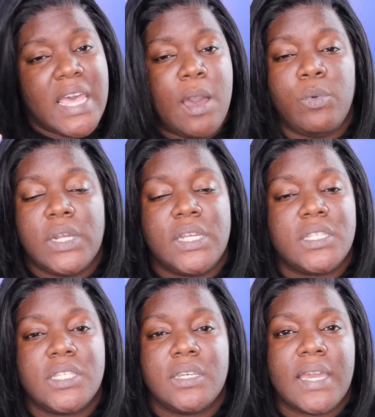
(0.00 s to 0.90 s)
I wanted
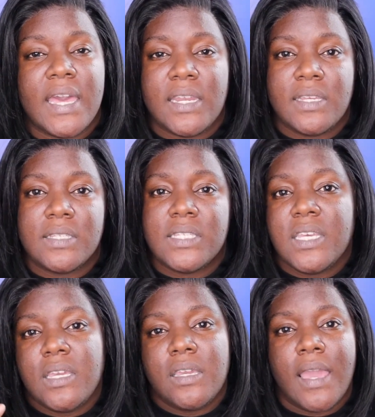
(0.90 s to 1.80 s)
to kind of
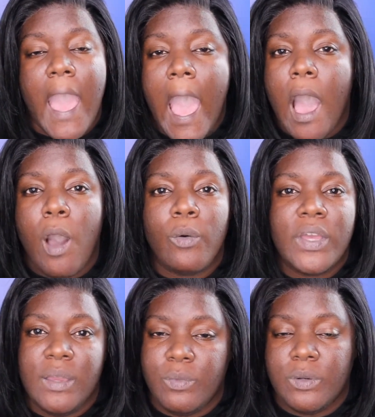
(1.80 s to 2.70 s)
see how
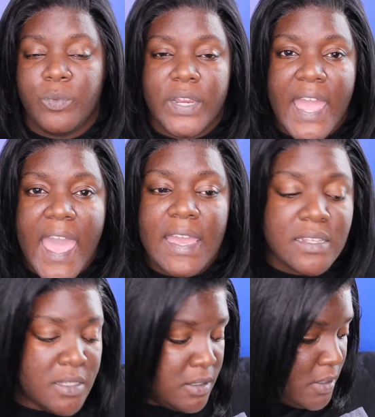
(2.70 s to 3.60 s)
it would react.